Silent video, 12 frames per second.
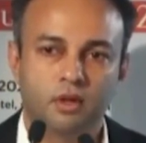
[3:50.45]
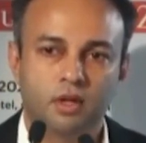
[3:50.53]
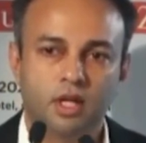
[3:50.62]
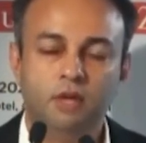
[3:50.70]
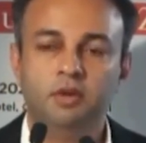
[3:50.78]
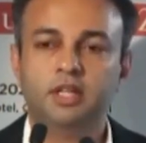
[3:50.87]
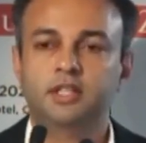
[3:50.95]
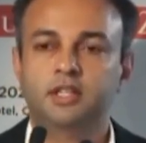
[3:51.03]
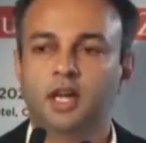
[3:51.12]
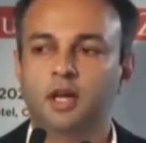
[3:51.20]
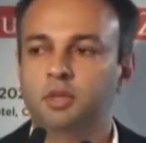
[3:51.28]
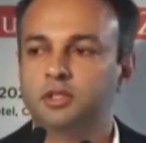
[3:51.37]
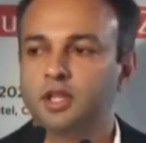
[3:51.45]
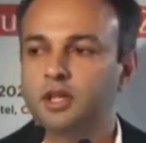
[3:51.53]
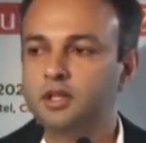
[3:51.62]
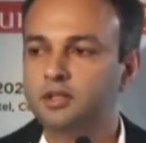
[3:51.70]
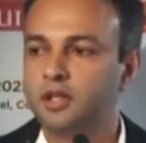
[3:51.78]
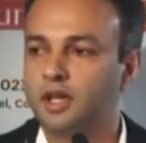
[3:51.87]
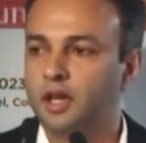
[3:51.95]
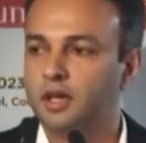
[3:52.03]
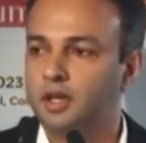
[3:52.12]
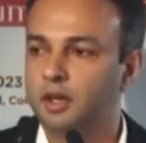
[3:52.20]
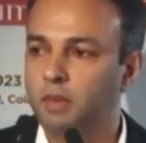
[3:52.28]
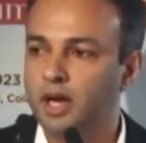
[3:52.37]
even as a climate scientist, I can
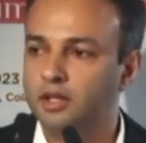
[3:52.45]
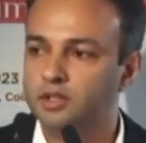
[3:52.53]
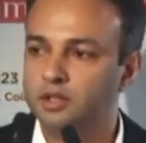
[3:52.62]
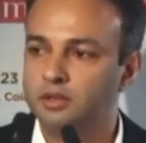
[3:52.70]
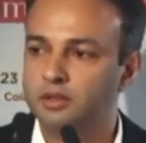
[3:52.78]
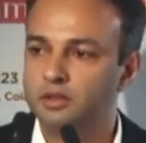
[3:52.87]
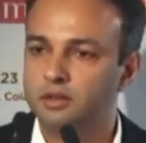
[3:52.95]
imagine